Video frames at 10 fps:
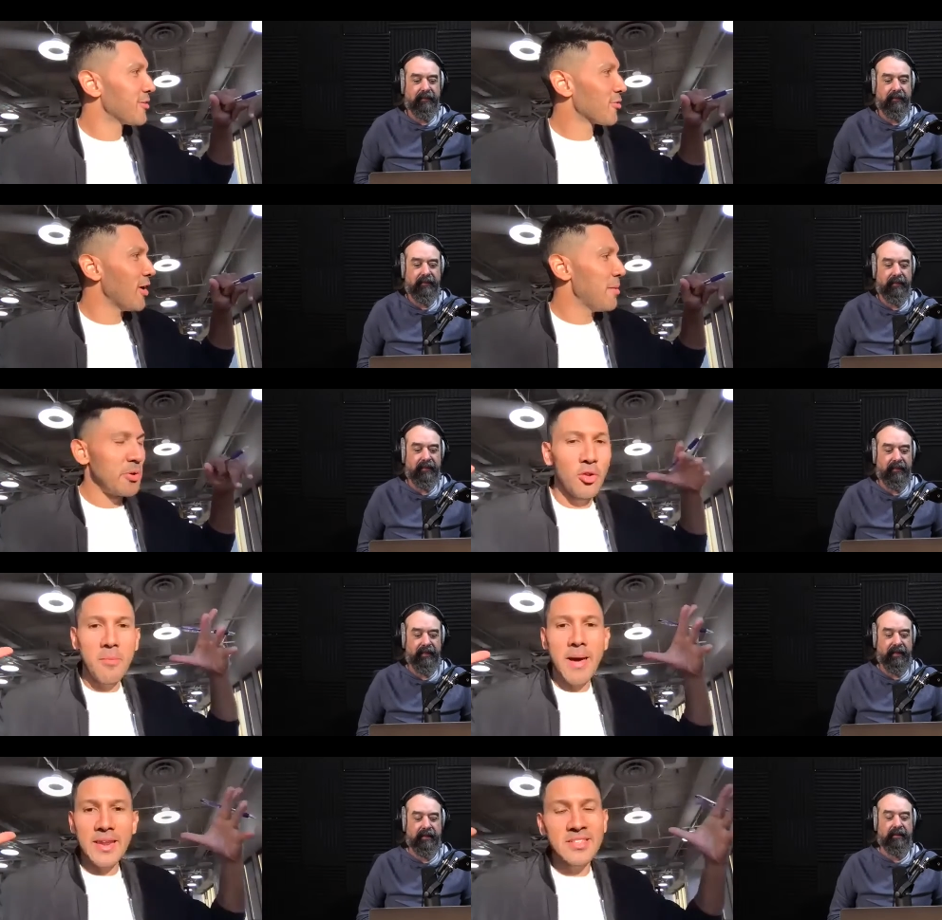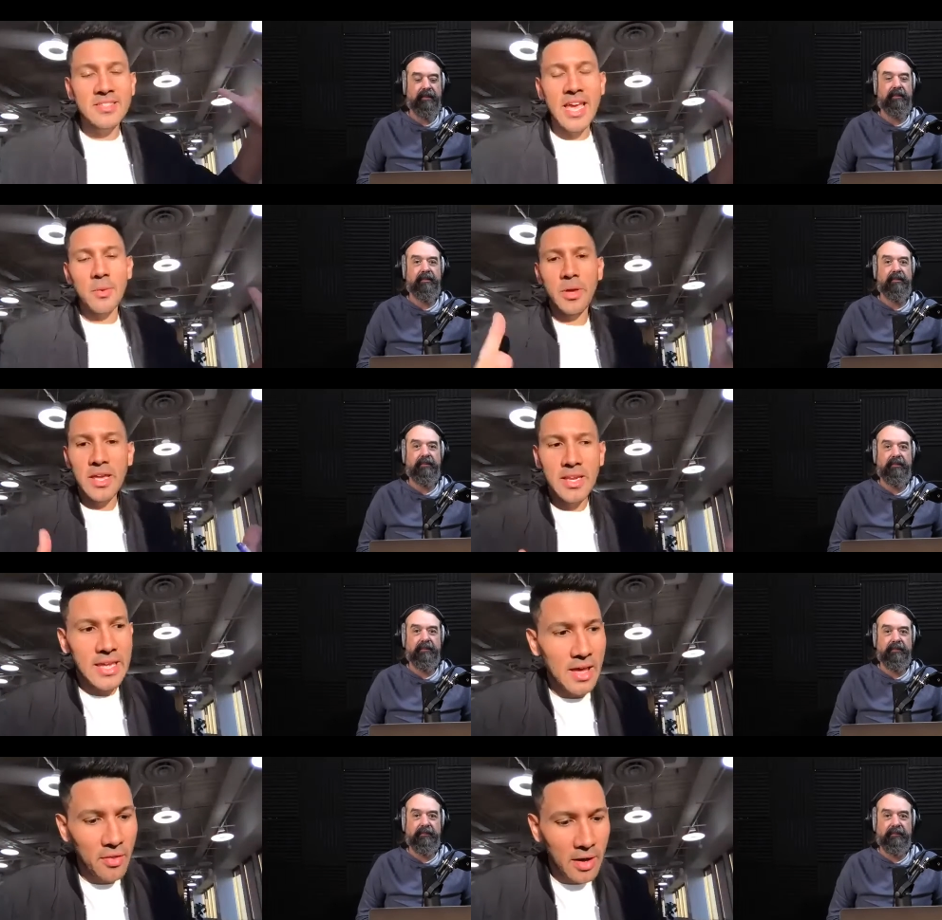Speaker 1: right? But all that matters is, hey, we're here
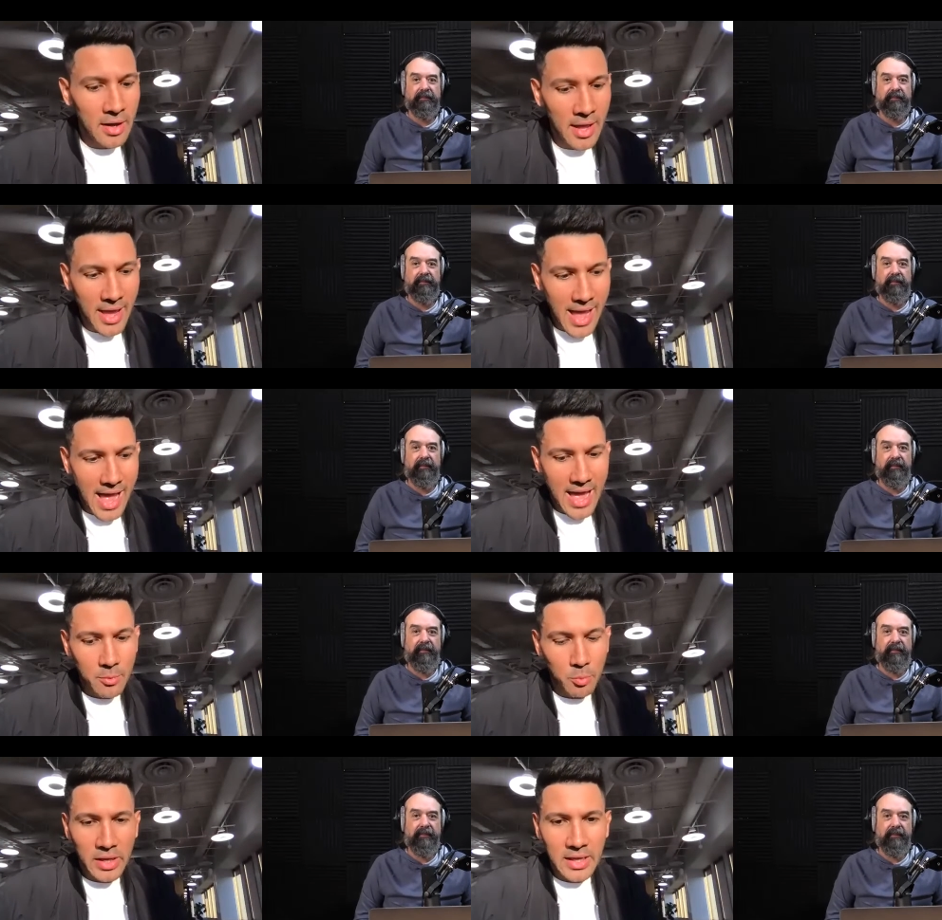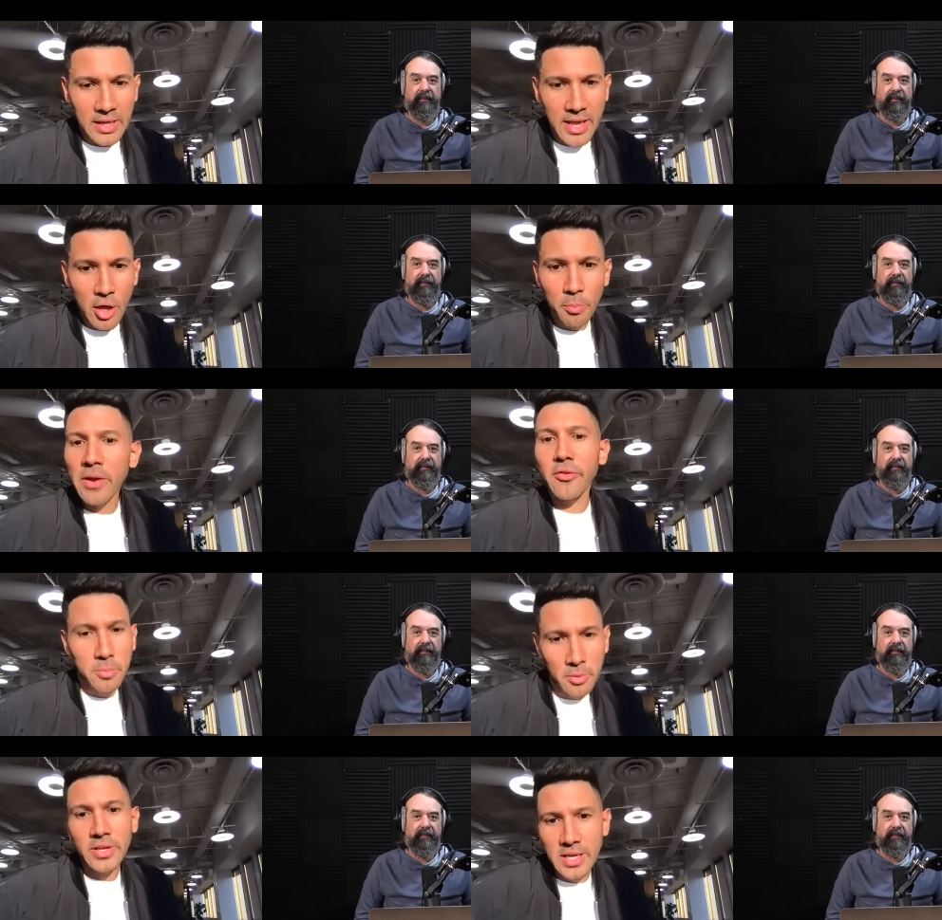together, and we're here to help
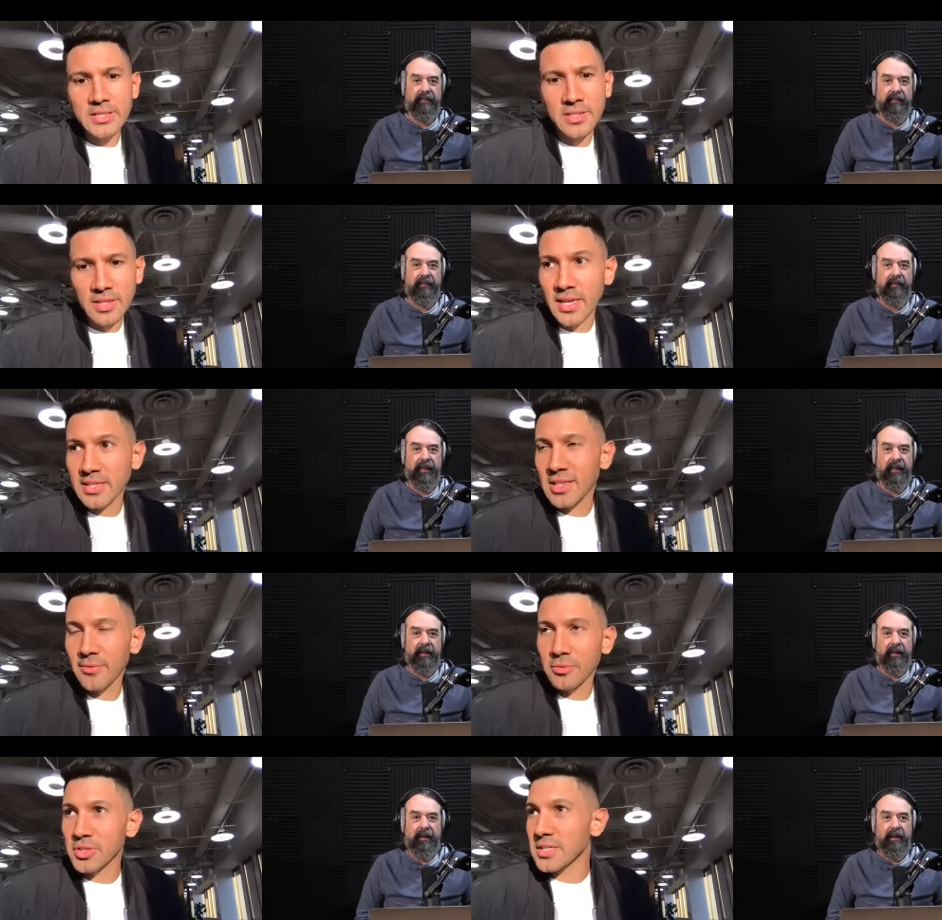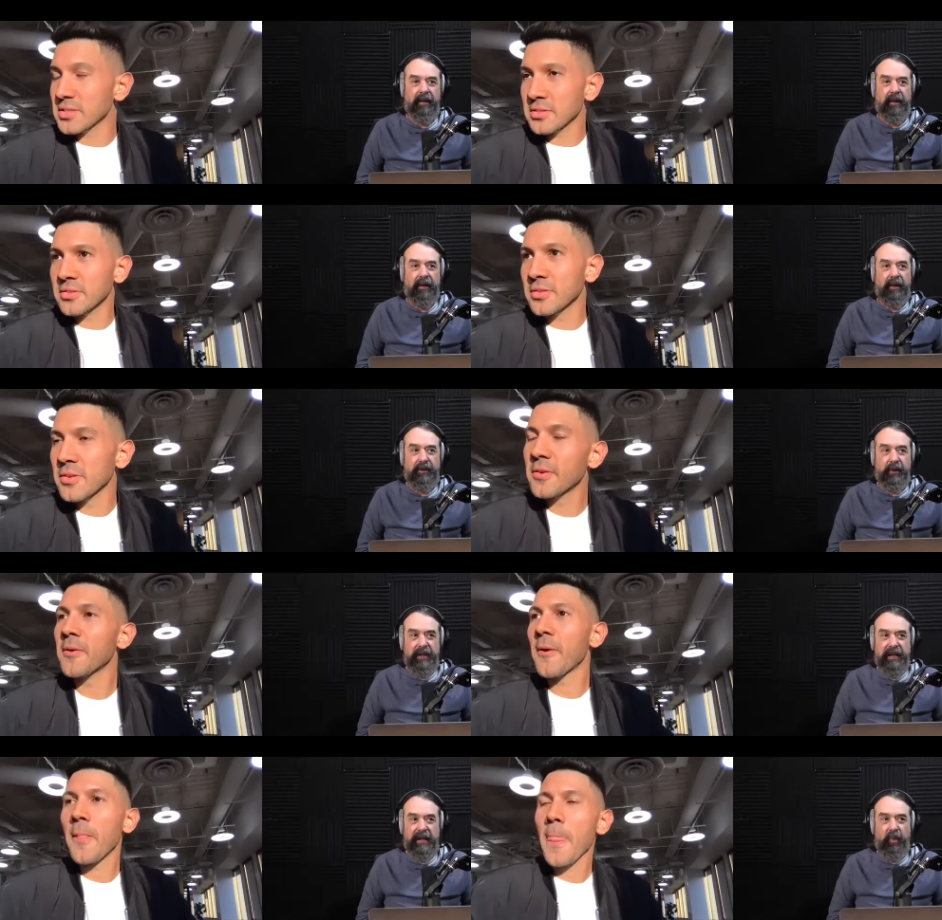everybody get to the next level, Jason.
Speaker 2: So,
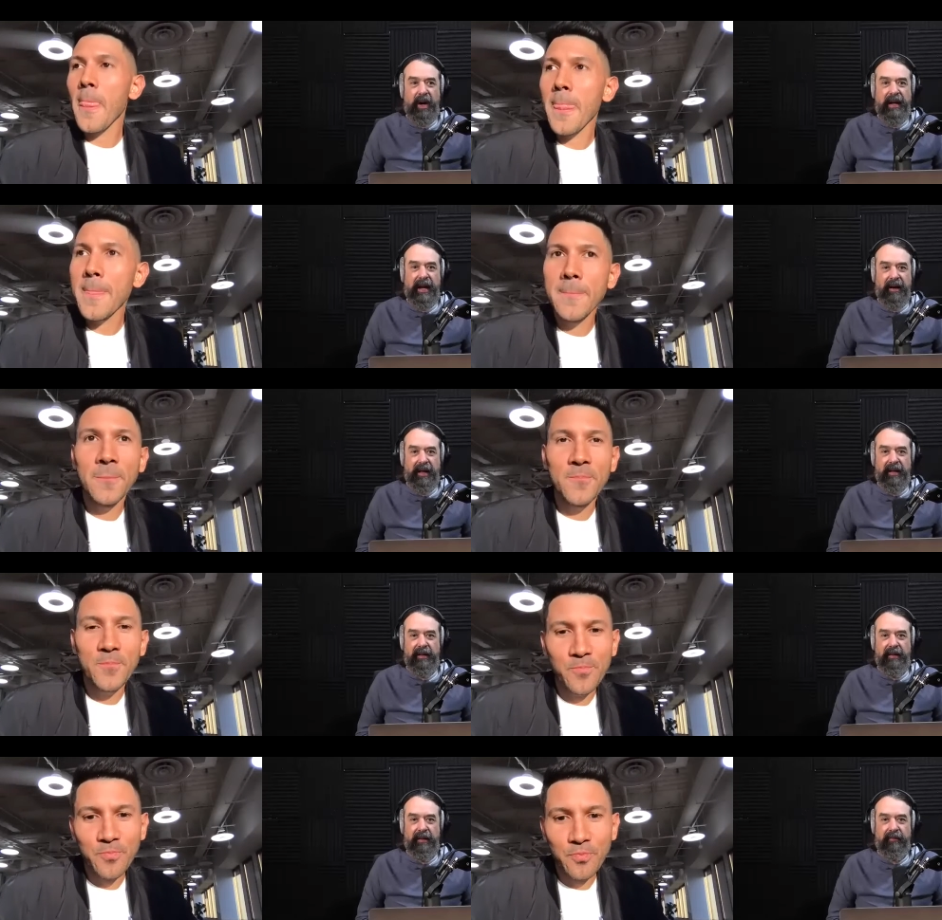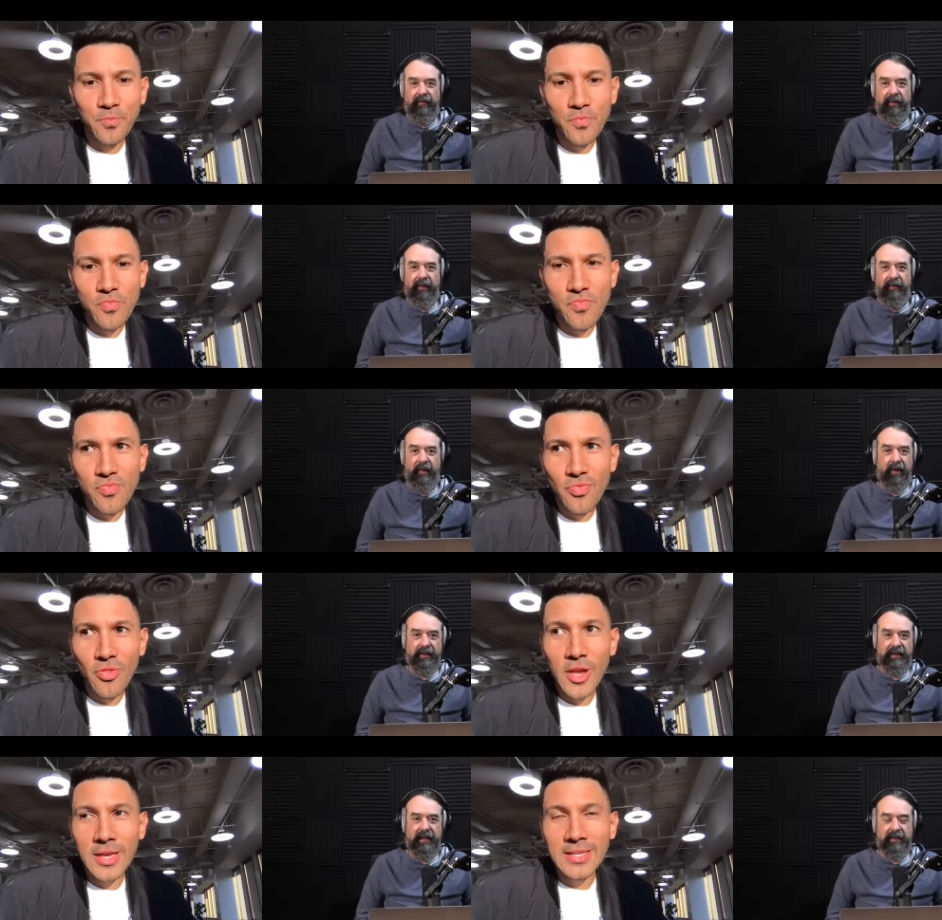JJ, why LA? Of all the
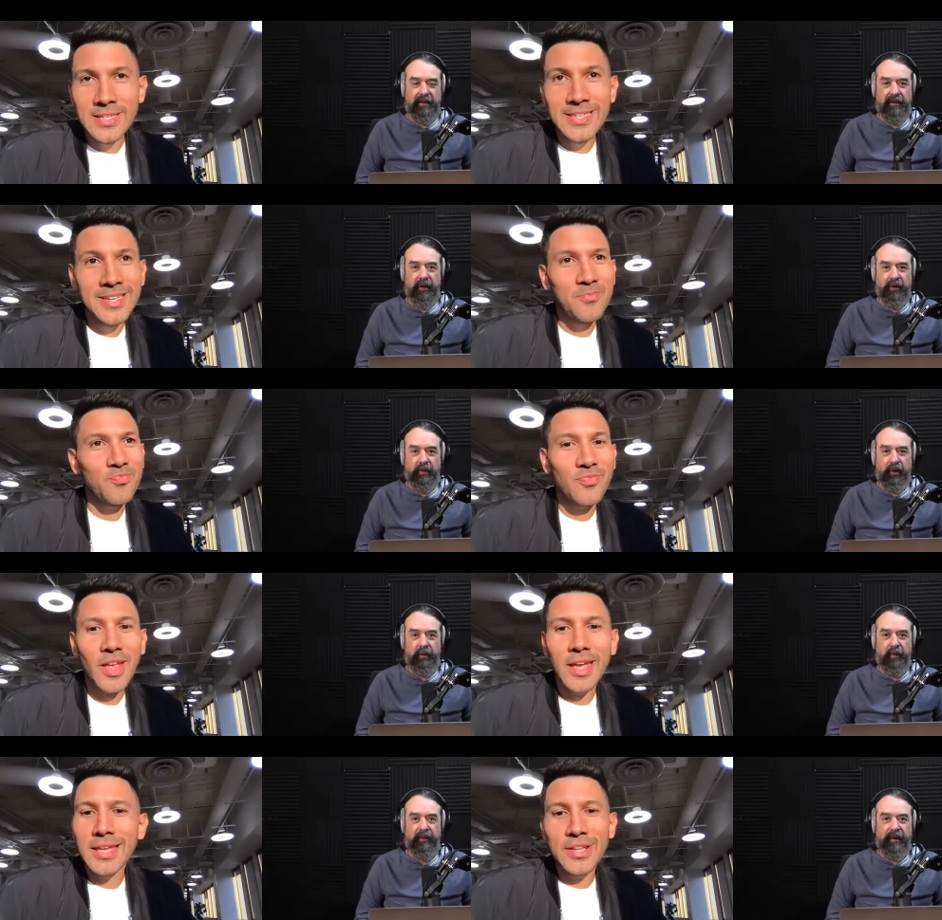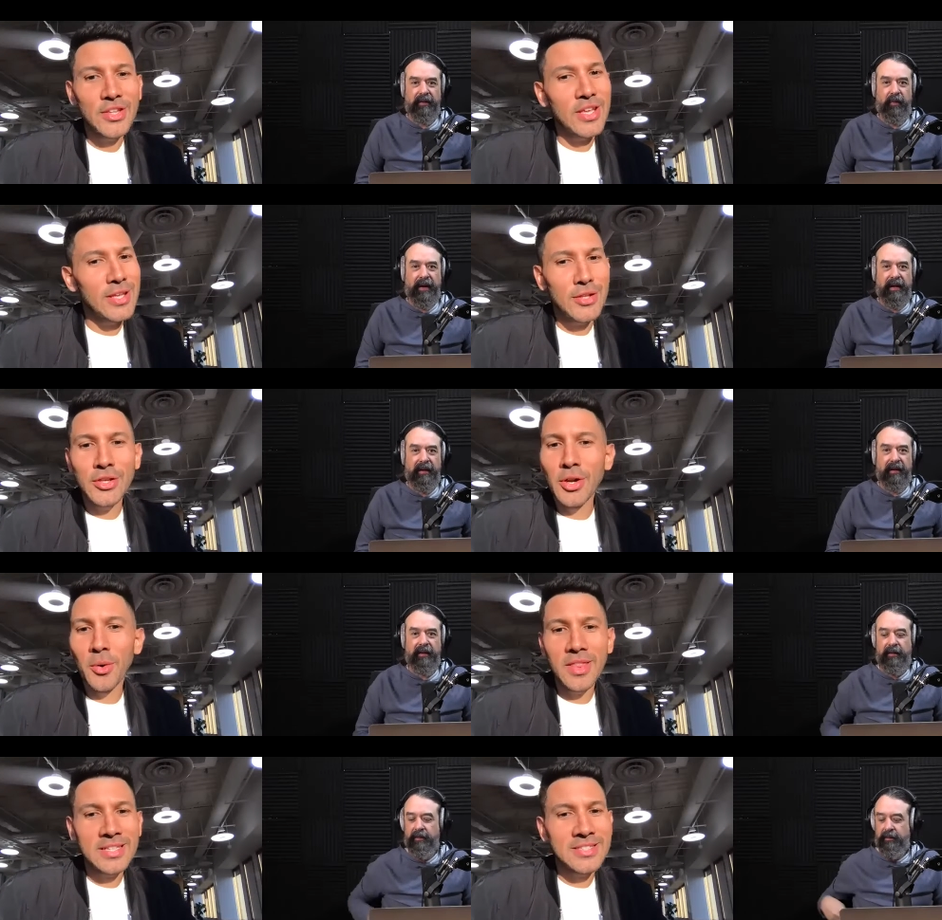cities you could move in, why LA? You
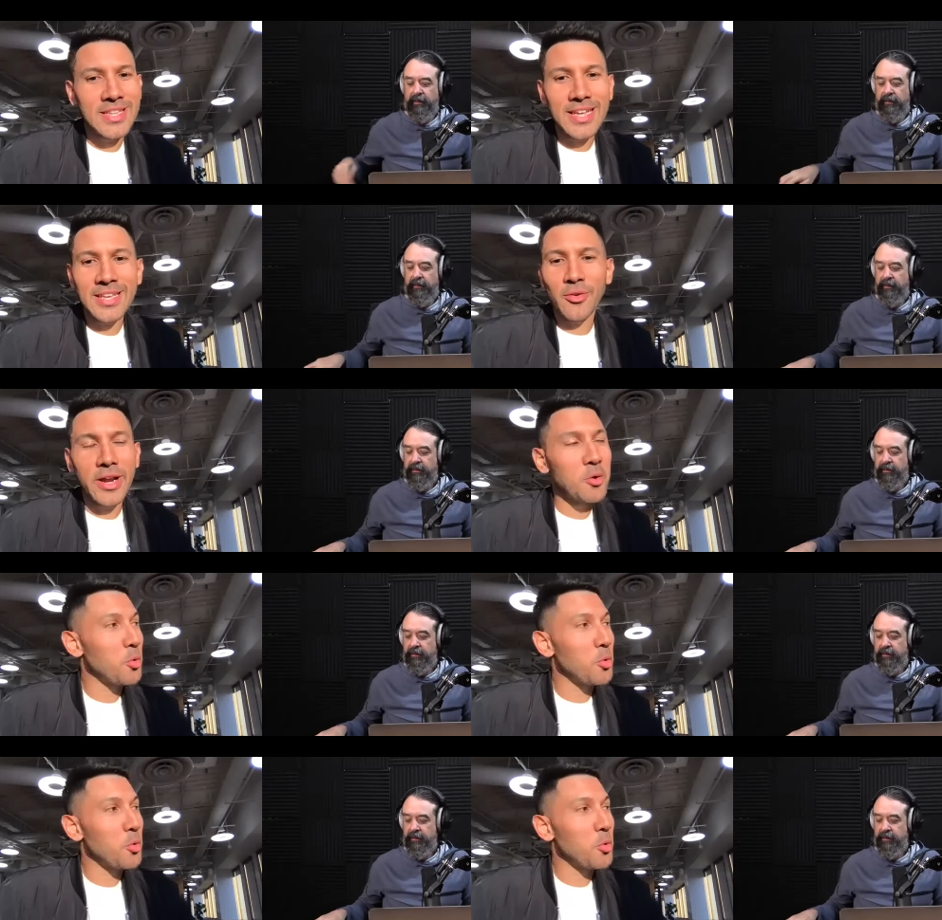know, that's
Speaker 1: that great